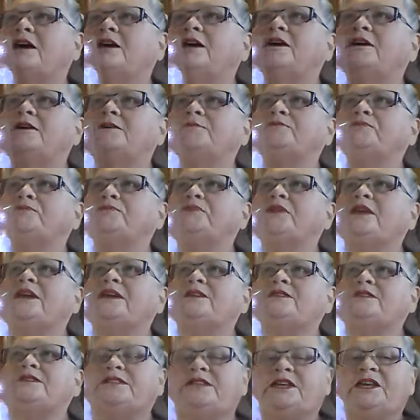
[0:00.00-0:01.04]
Um,
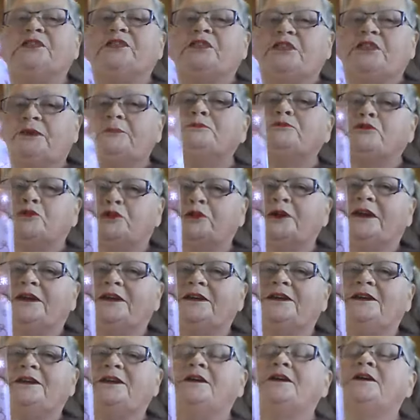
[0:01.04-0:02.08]
it's a tea themed
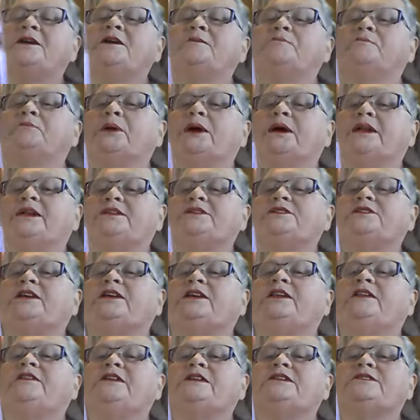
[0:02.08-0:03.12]
tree, but it's
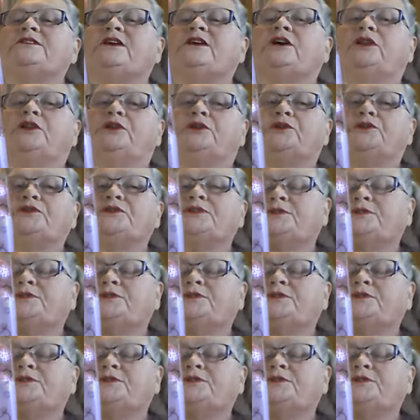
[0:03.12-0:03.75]
done in these colors.